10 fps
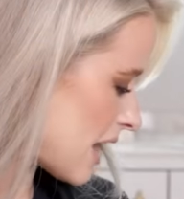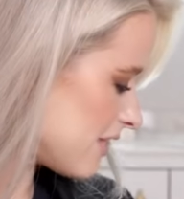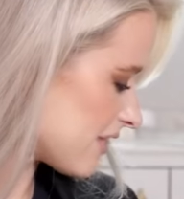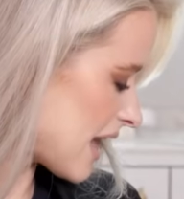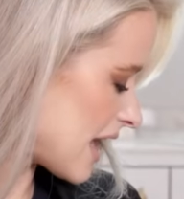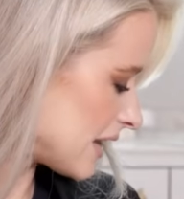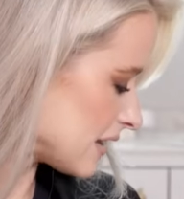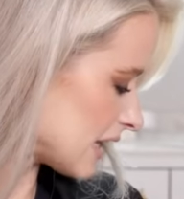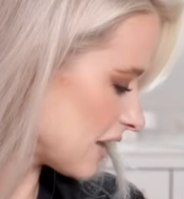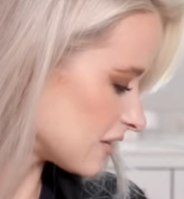and
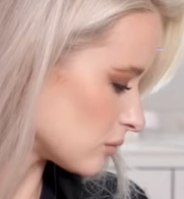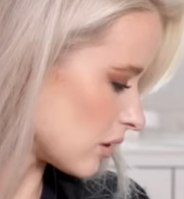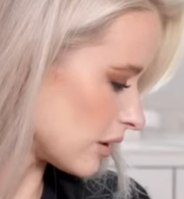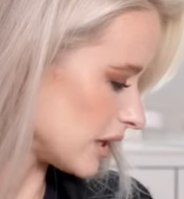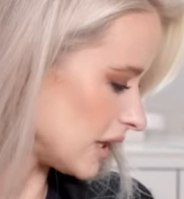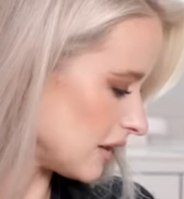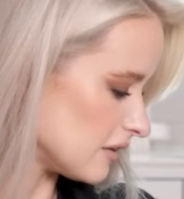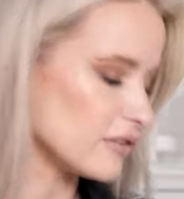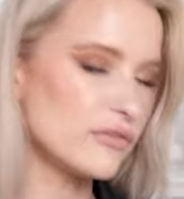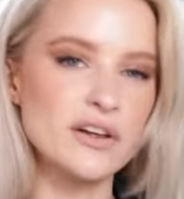then last one
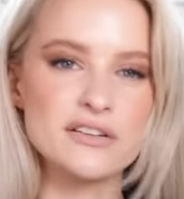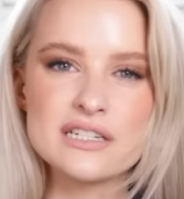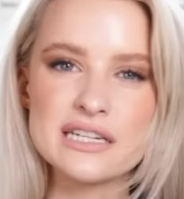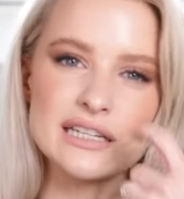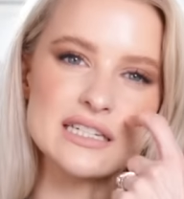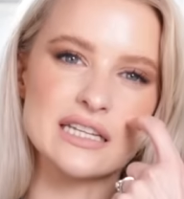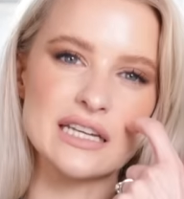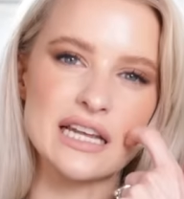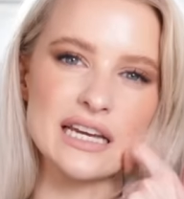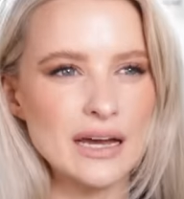is
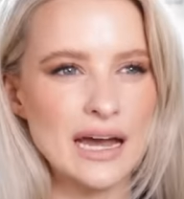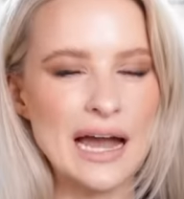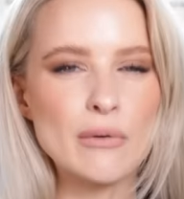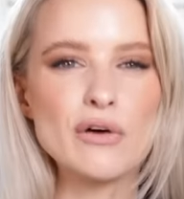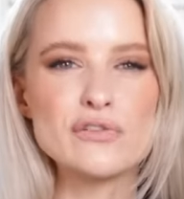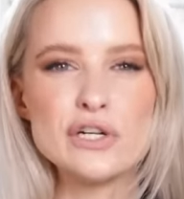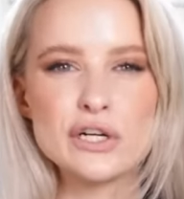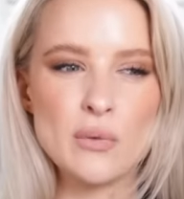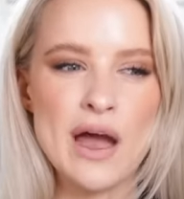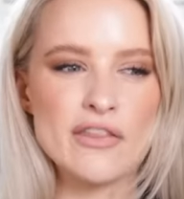versatility, like how often you
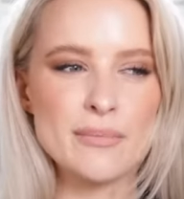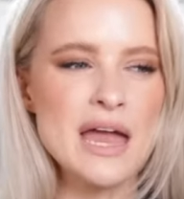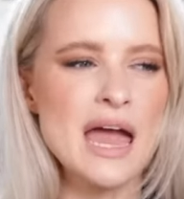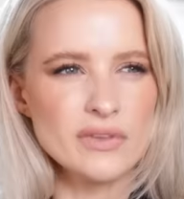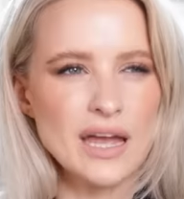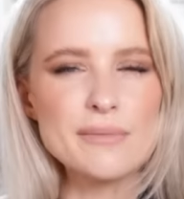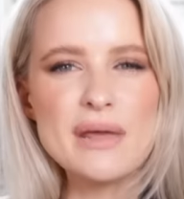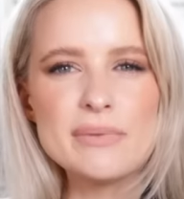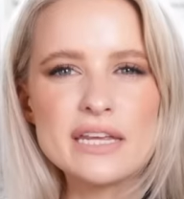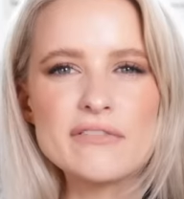can wear them. I'd
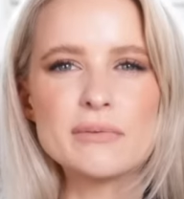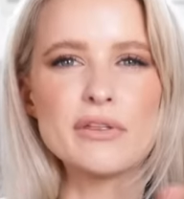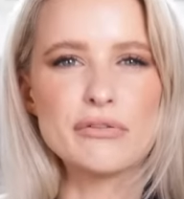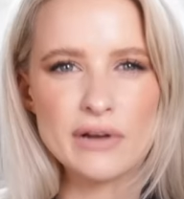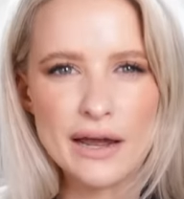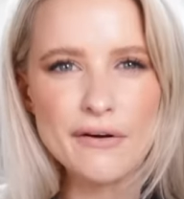maybe give them a three